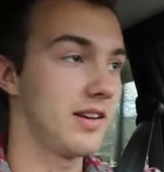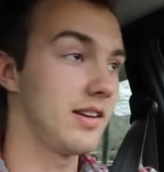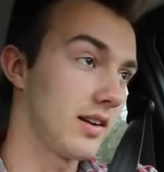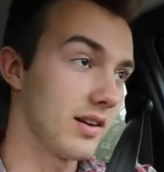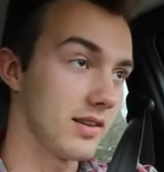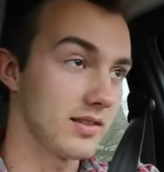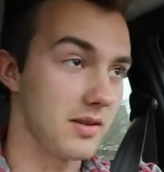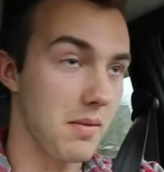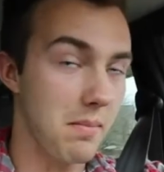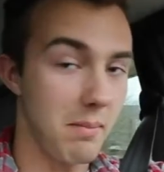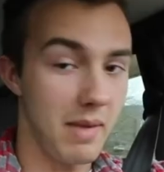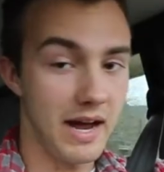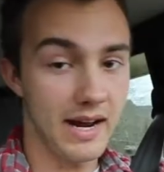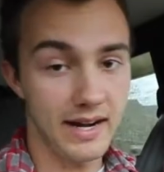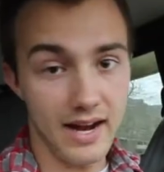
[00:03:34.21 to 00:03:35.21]
because
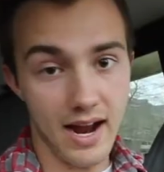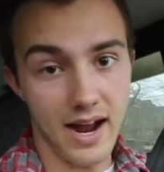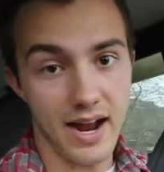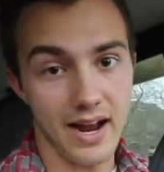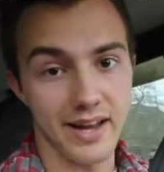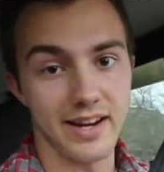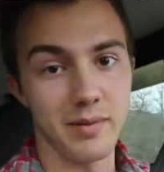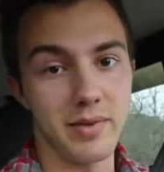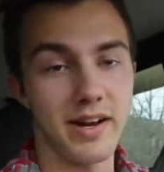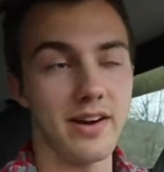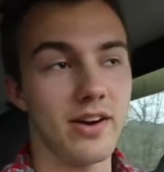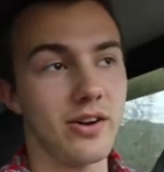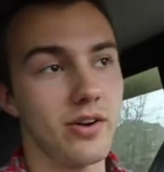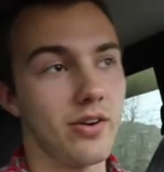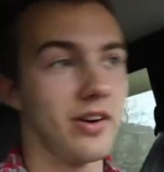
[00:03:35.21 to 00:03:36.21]
my God, am I
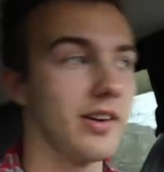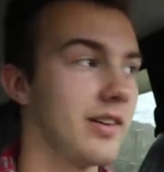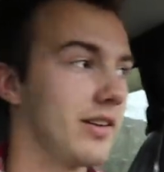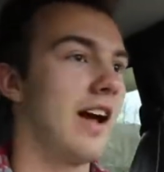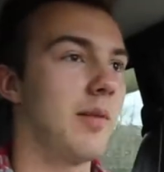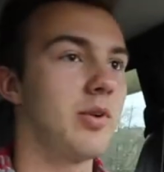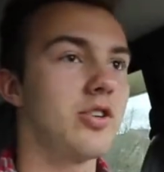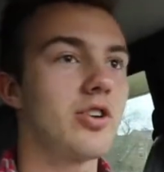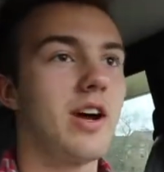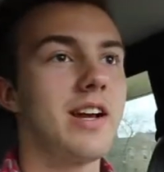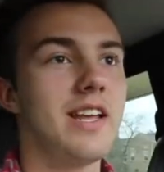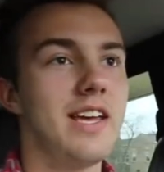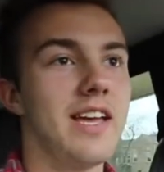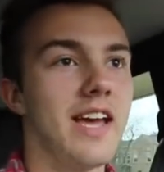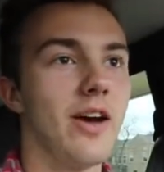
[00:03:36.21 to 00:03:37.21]
hungry. I've been trying
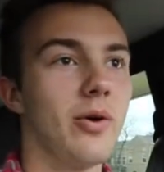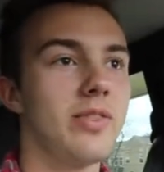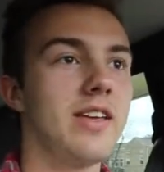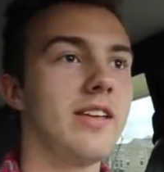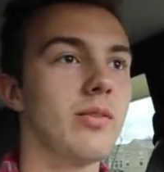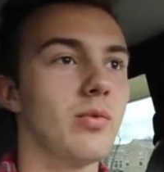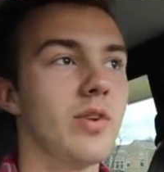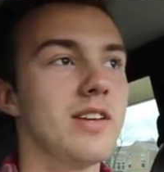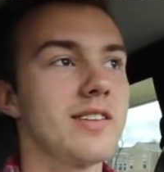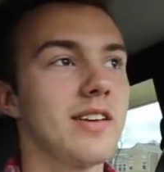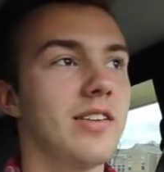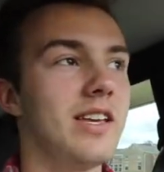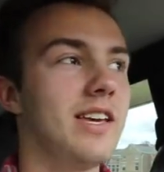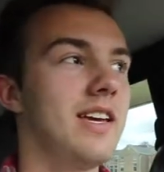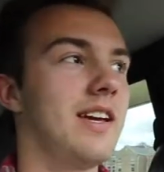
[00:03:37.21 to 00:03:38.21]
to eat healthy
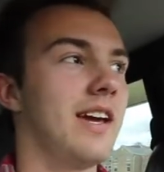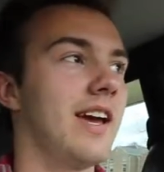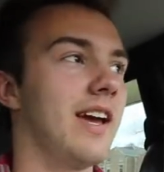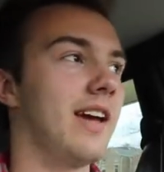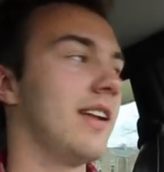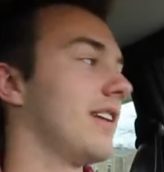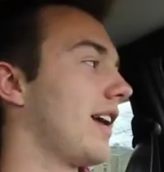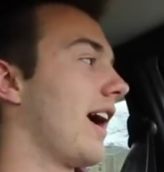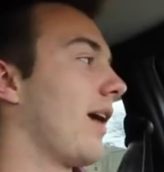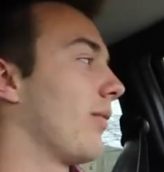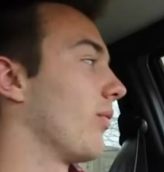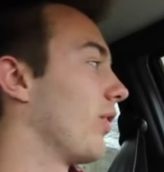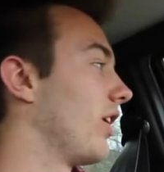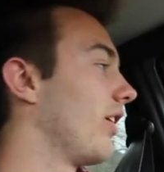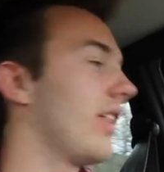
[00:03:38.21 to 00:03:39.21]
recently, and I
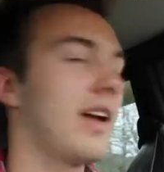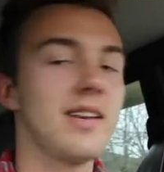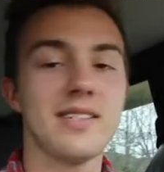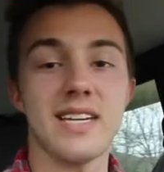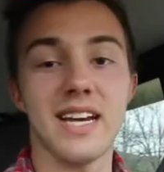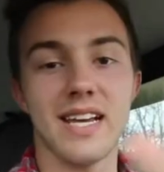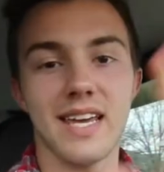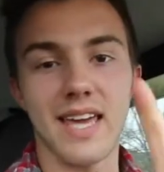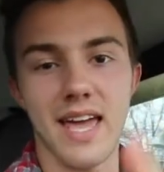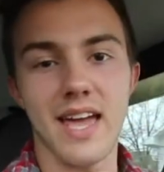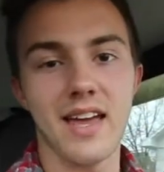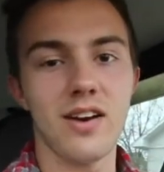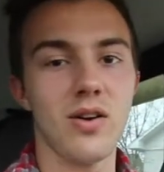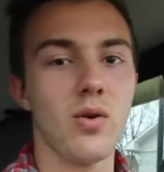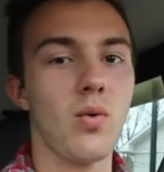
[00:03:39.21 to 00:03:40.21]
realized
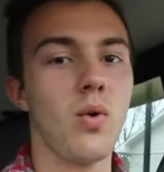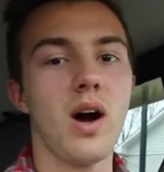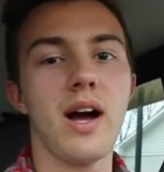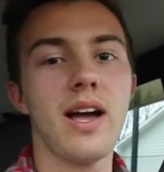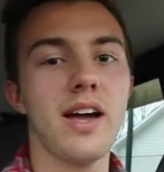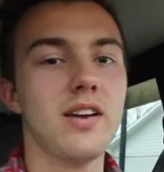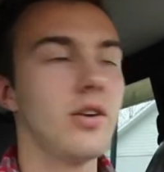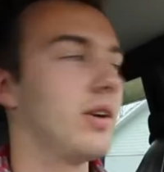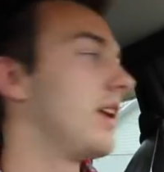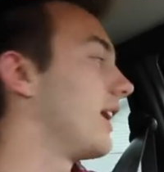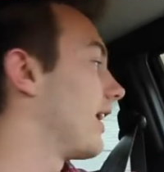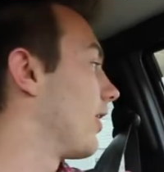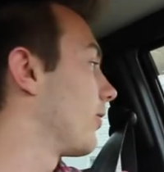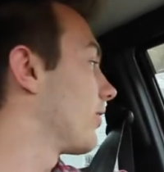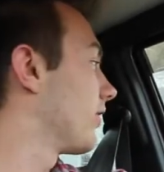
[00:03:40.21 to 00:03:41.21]
again why I don't eat
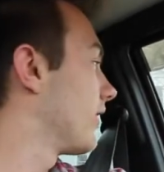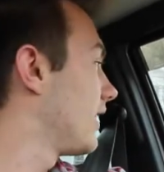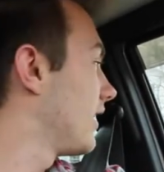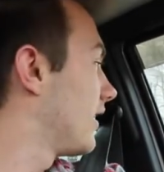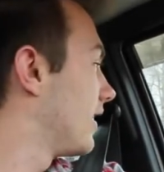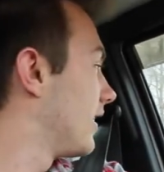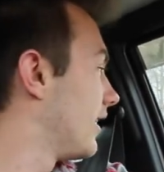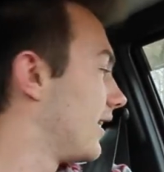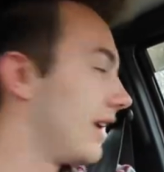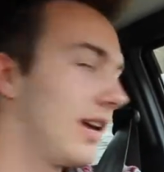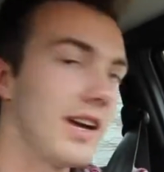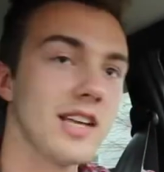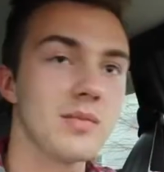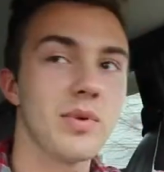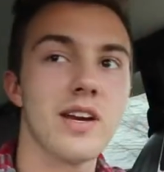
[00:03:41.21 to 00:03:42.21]
healthily.
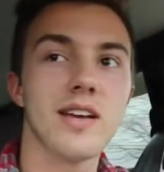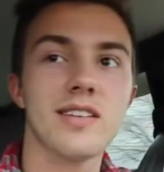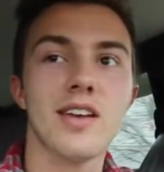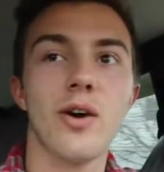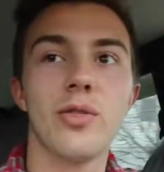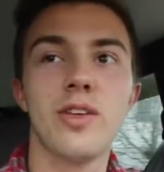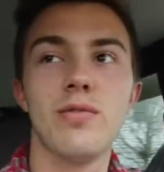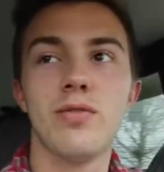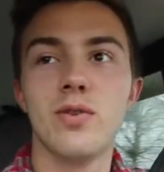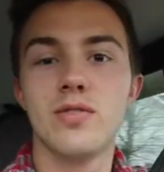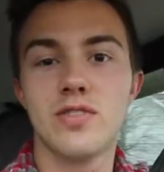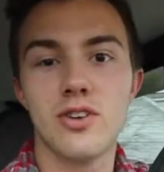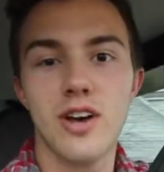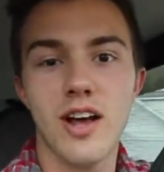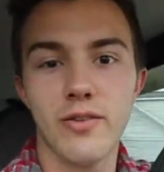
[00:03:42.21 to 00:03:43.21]
It's because healthy
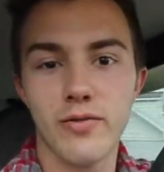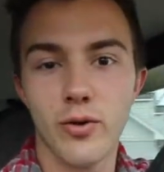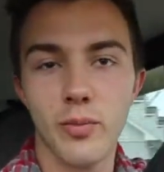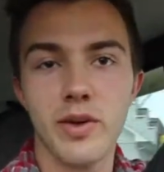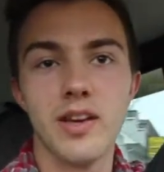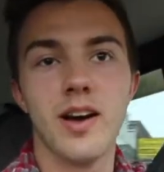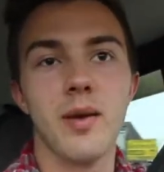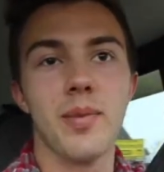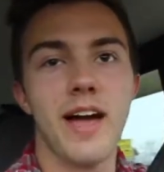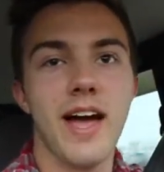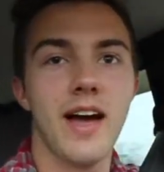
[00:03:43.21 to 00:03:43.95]
foods do not fill me up